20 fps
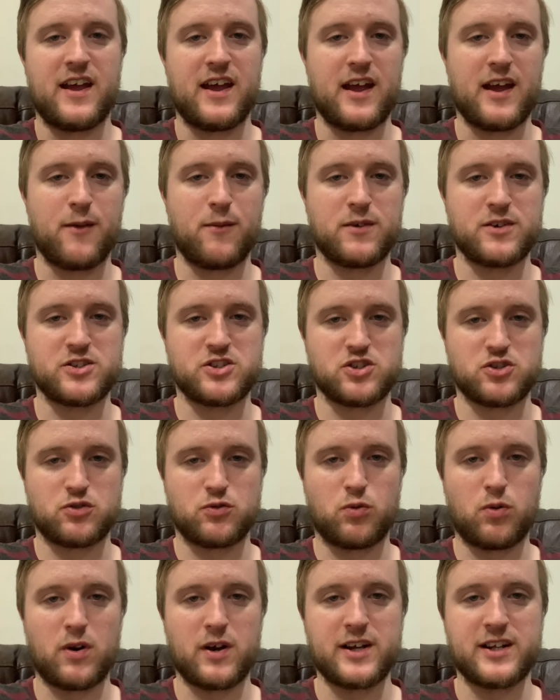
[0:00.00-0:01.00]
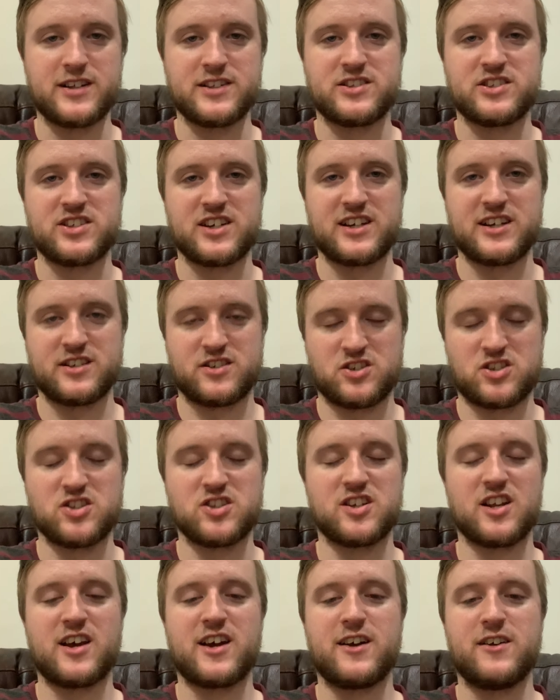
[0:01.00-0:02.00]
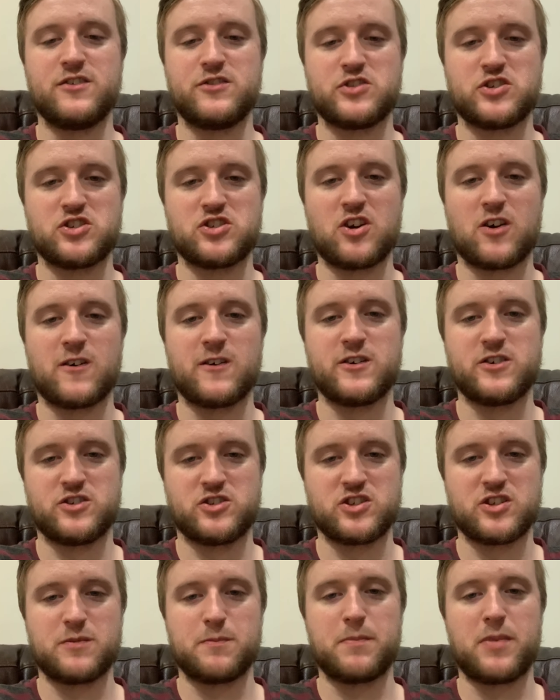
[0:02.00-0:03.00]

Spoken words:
it was quite a slow start